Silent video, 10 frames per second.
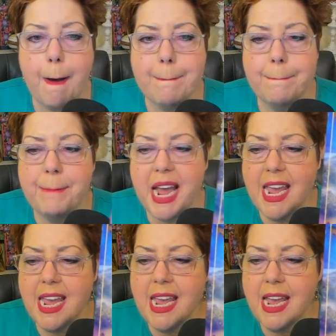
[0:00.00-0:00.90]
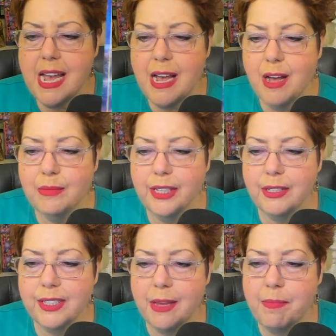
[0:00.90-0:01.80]
Bam!
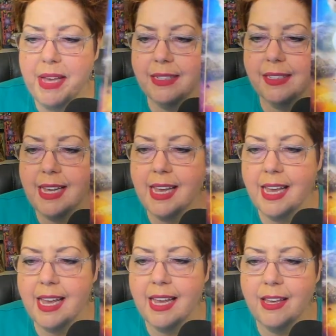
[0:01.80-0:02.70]
Little C, Big C.